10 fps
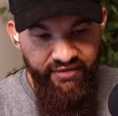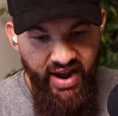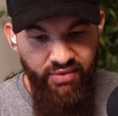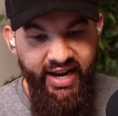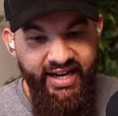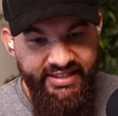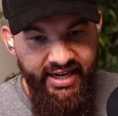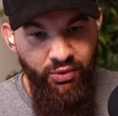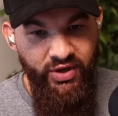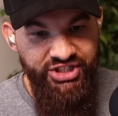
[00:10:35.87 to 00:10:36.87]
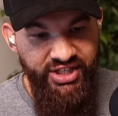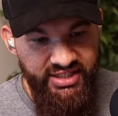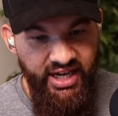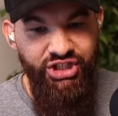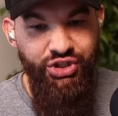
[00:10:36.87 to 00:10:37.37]
foundation in which this
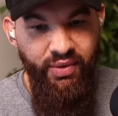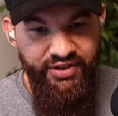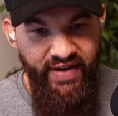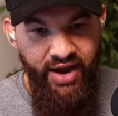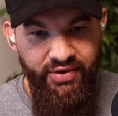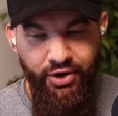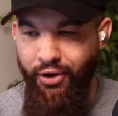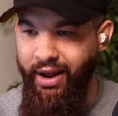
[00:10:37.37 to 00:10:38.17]
country was founded on.